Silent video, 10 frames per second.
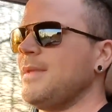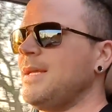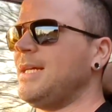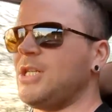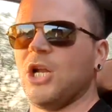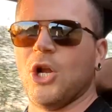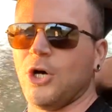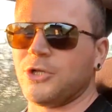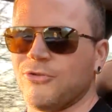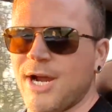There's a
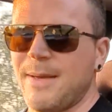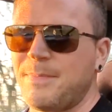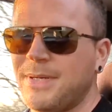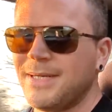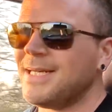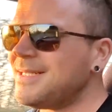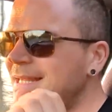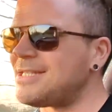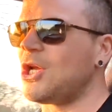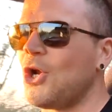lot of grip.
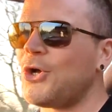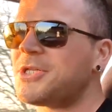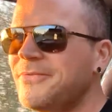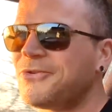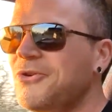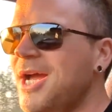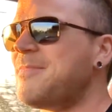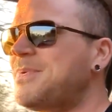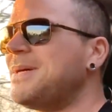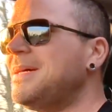There's a lot of grip.
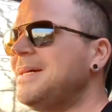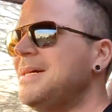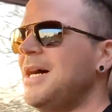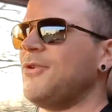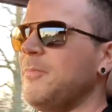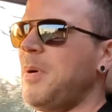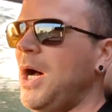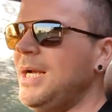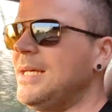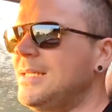I've got
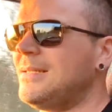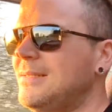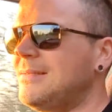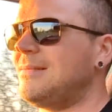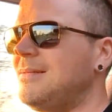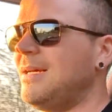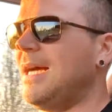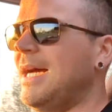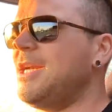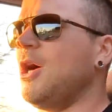Pilot,
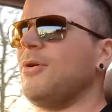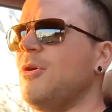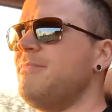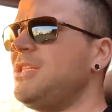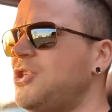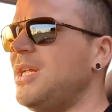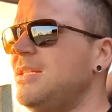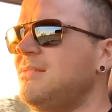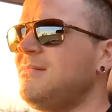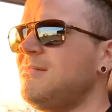I've got
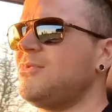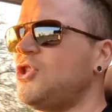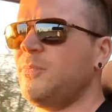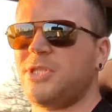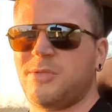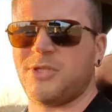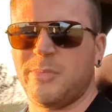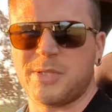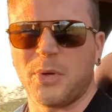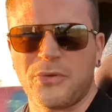Michelin Super
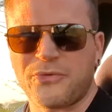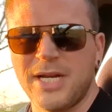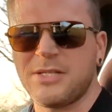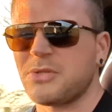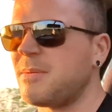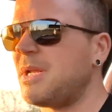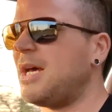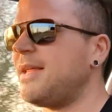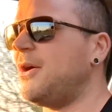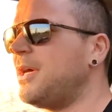Sport 3s or something
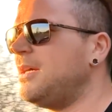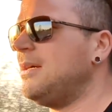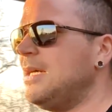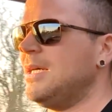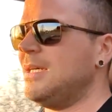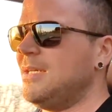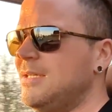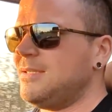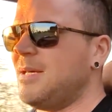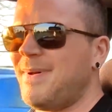like that on
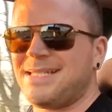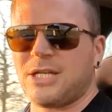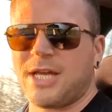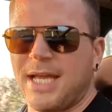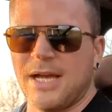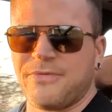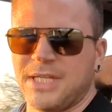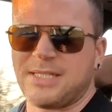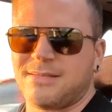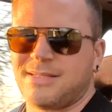it. The best I could get for
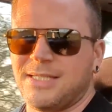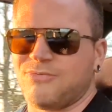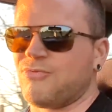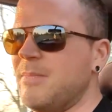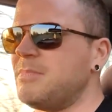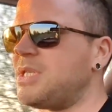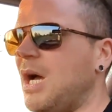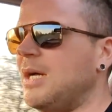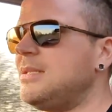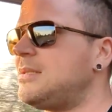this rim
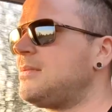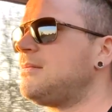size.